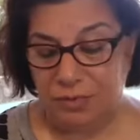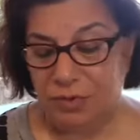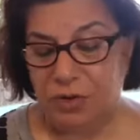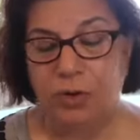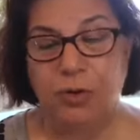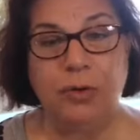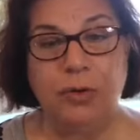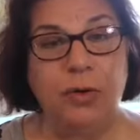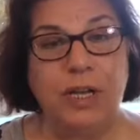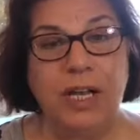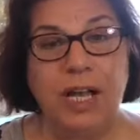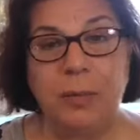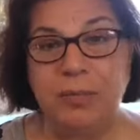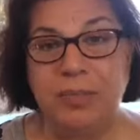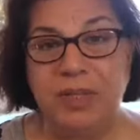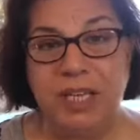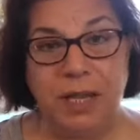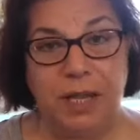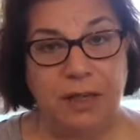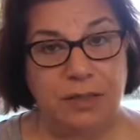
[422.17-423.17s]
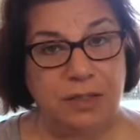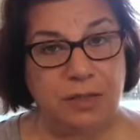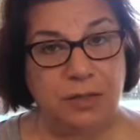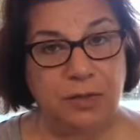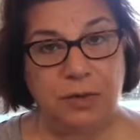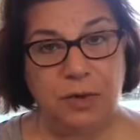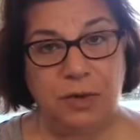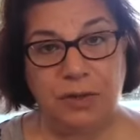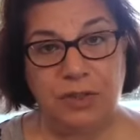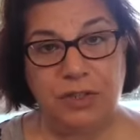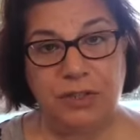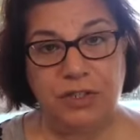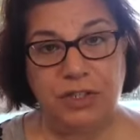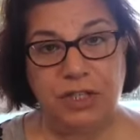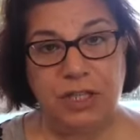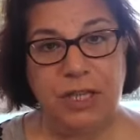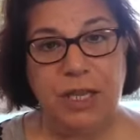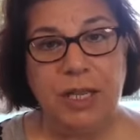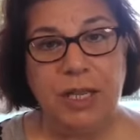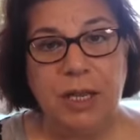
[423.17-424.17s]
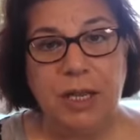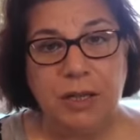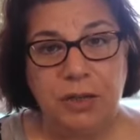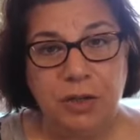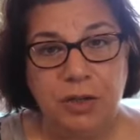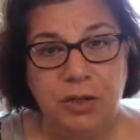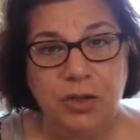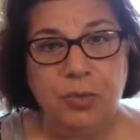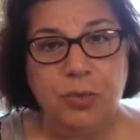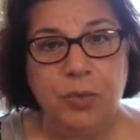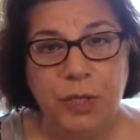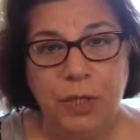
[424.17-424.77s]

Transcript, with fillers: go look up the astrology. You